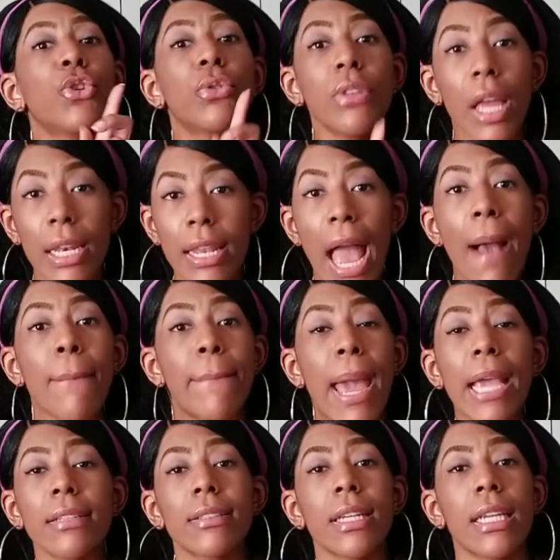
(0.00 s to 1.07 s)
And now
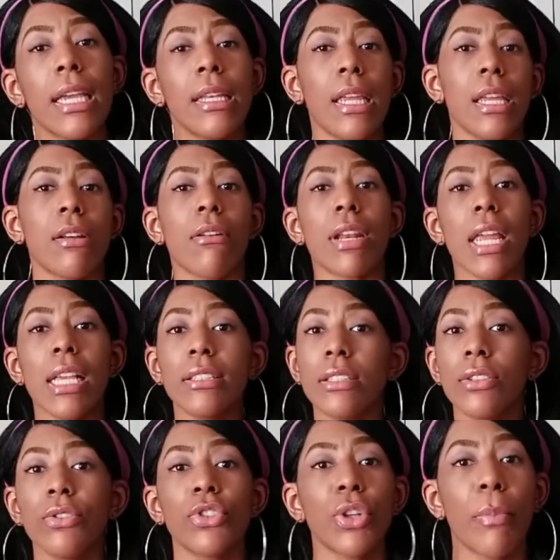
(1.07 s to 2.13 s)
banks are getting in on it.
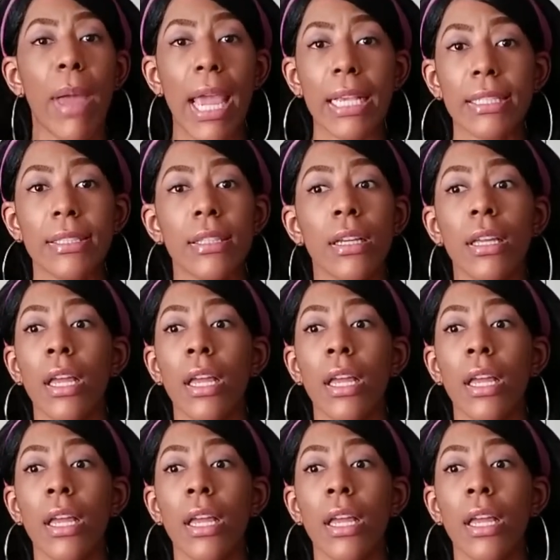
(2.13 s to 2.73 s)
Institutional banks.